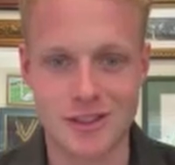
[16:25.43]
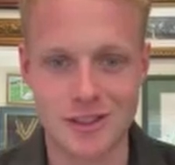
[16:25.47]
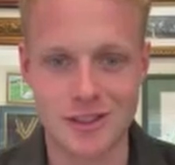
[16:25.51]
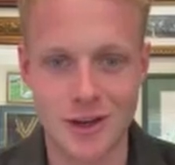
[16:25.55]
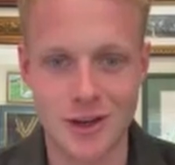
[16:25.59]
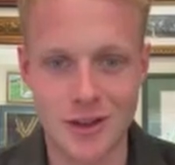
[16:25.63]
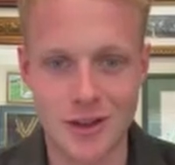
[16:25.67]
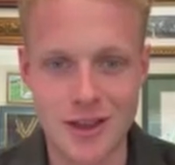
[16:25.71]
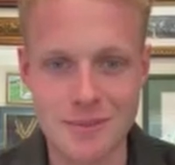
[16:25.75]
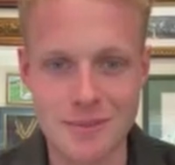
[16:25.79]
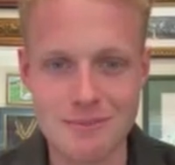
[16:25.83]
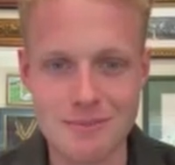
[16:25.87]

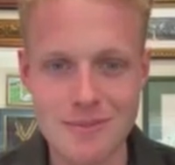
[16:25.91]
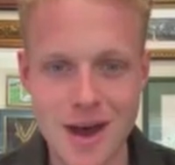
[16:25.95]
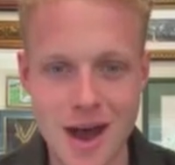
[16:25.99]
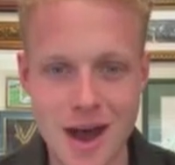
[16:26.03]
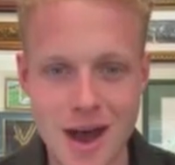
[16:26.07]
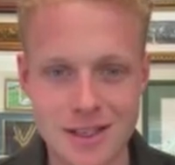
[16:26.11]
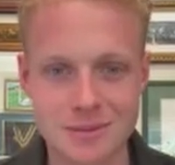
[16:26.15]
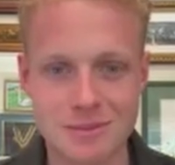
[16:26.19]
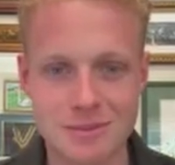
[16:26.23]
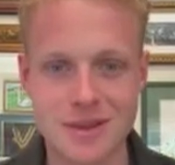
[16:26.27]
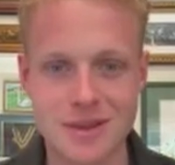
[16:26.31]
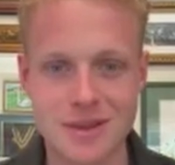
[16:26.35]
There
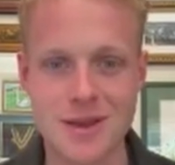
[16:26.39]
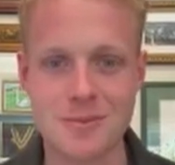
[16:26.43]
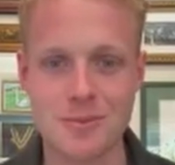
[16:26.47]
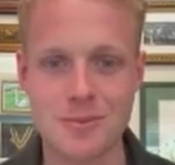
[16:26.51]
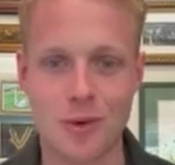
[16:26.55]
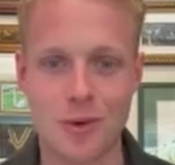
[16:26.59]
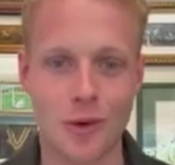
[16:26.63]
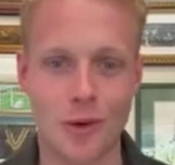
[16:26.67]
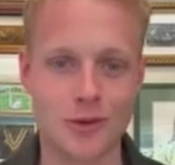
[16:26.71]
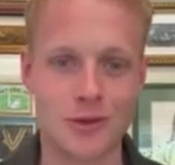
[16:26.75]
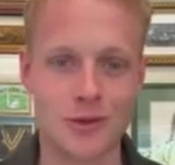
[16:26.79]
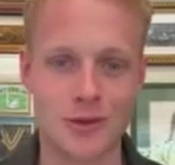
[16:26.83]
must be
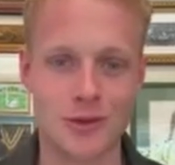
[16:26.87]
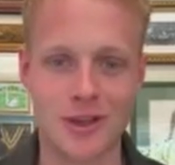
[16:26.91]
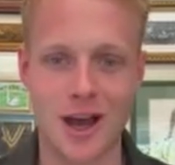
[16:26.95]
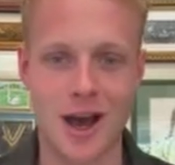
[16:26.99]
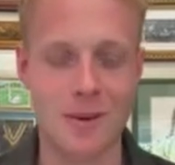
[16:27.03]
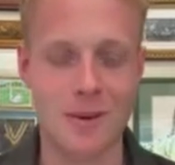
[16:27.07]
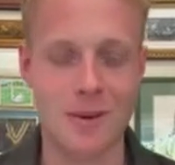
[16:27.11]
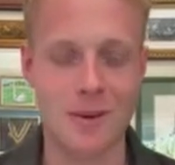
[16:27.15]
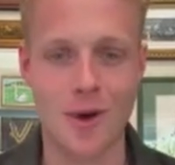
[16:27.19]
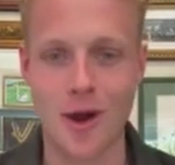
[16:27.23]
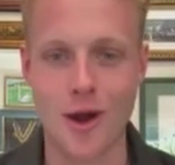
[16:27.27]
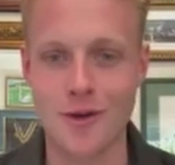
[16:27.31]
imports who
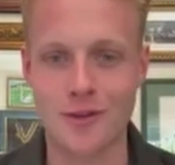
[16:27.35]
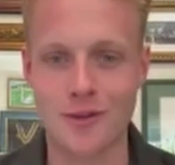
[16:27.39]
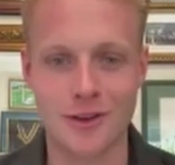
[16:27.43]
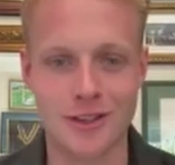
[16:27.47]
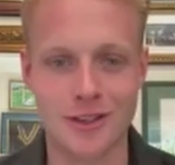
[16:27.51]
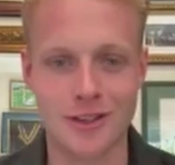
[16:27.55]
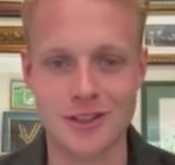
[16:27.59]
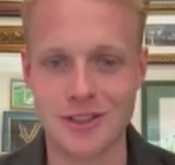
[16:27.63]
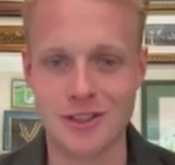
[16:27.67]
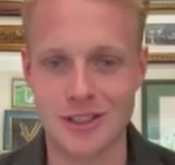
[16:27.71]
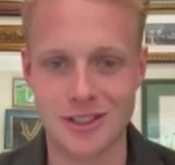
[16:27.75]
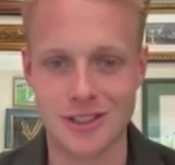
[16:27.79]
come over
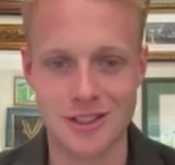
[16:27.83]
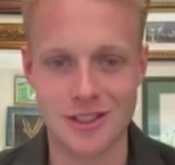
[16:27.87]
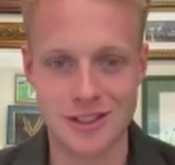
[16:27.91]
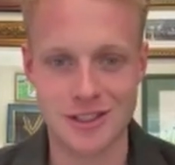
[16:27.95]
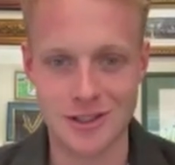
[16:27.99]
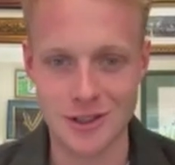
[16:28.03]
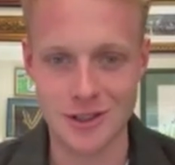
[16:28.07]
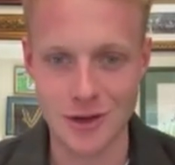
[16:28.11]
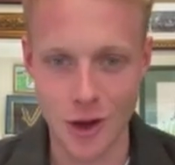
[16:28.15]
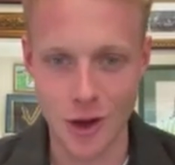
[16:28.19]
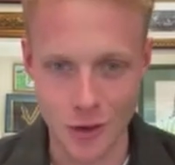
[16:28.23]
and are just,